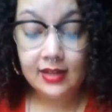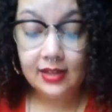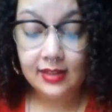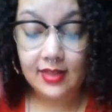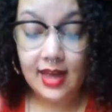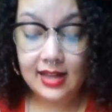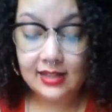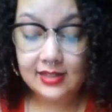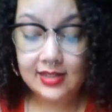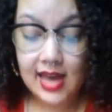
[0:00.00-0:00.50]

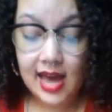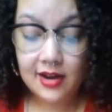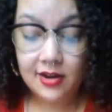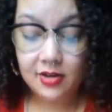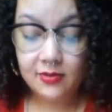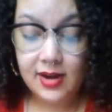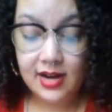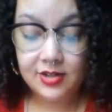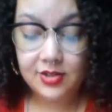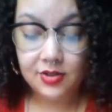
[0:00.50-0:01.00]
That
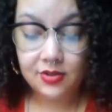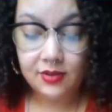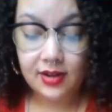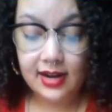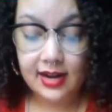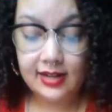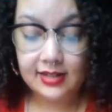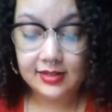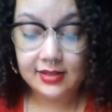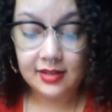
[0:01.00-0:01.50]
Saturn
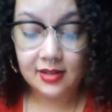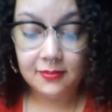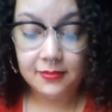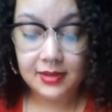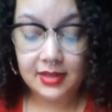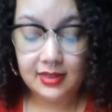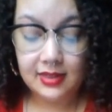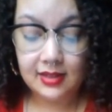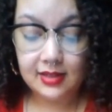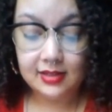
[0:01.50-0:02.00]
retrograde is going to
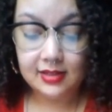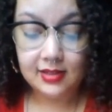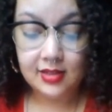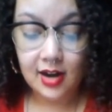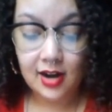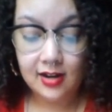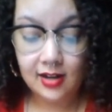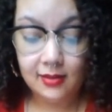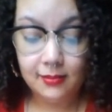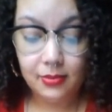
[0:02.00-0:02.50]
be the
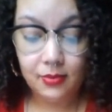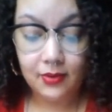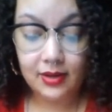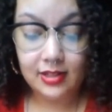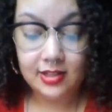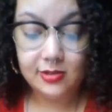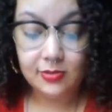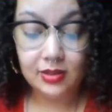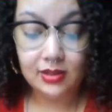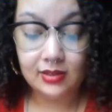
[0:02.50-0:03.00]
starting
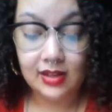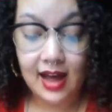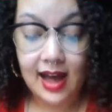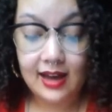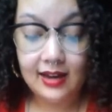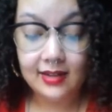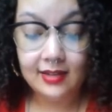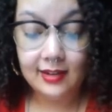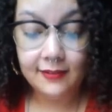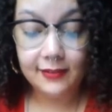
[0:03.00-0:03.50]
point to a
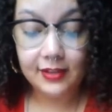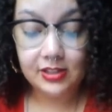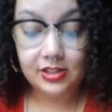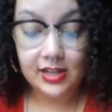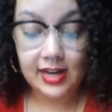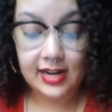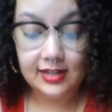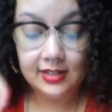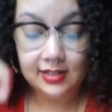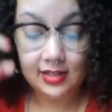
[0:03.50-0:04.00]
lot of different
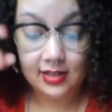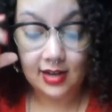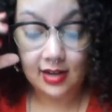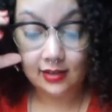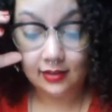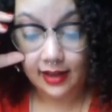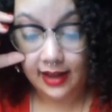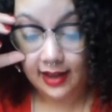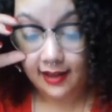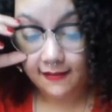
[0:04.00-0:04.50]
changes in
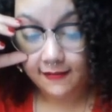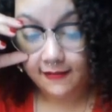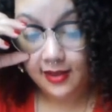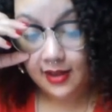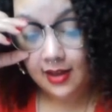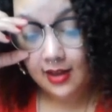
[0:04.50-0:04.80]
our life.